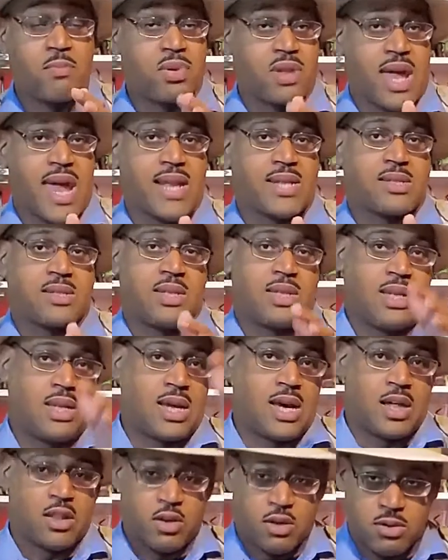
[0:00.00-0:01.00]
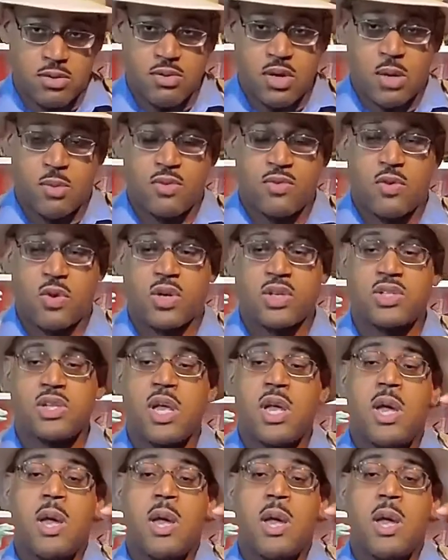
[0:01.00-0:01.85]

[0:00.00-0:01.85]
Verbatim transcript: plants than the other herbivores.